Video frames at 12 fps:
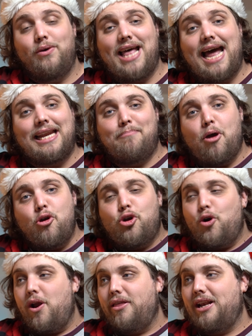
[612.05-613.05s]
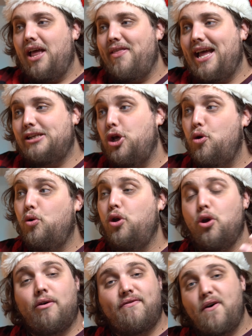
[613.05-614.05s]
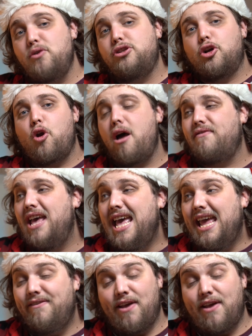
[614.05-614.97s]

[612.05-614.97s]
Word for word: with adding bokeh or anything like that to your photograph.